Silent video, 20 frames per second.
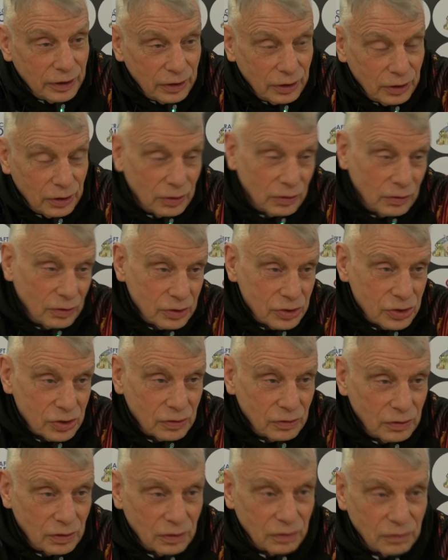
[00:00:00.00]
You know,
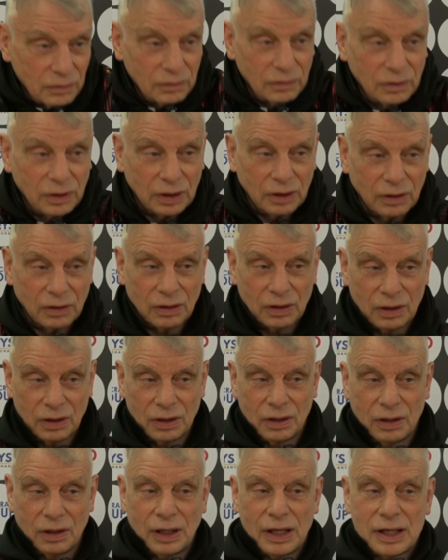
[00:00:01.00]
they
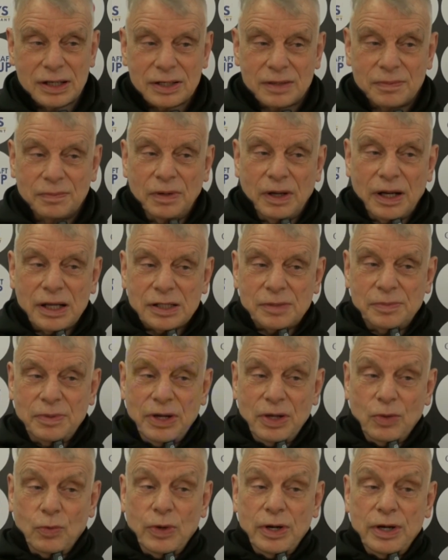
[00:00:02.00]
got a last
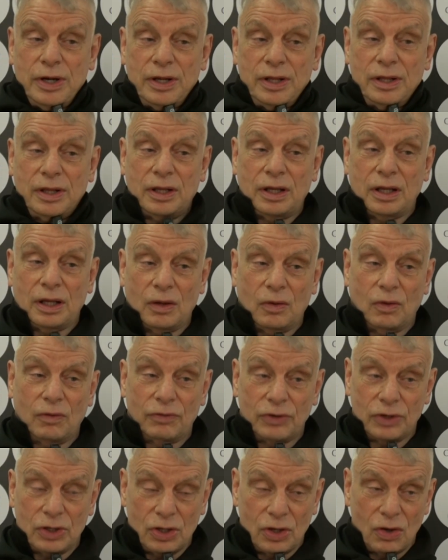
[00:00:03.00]
minute win, didn't they,
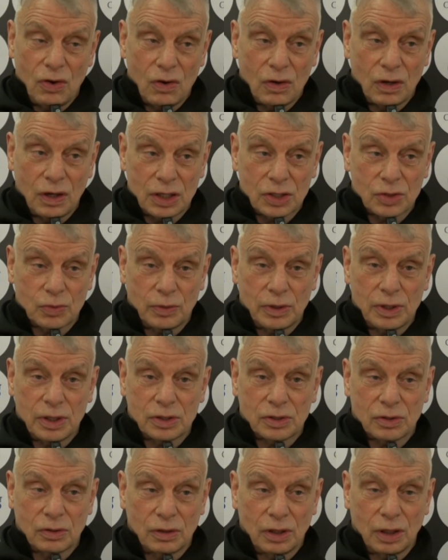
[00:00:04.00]
over at York last week?
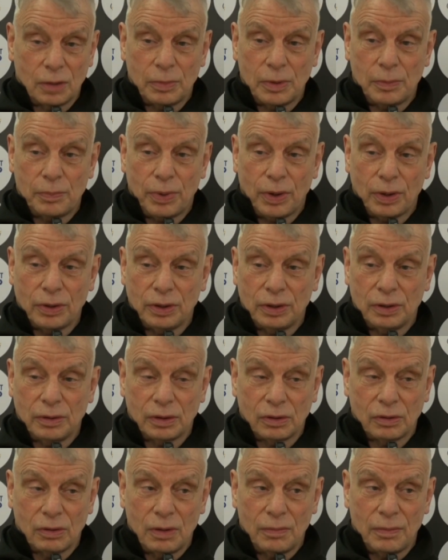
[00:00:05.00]
So they'll be
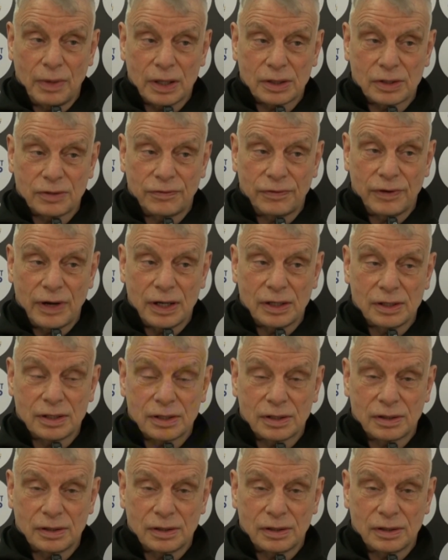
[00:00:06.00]
buoyant going back to France.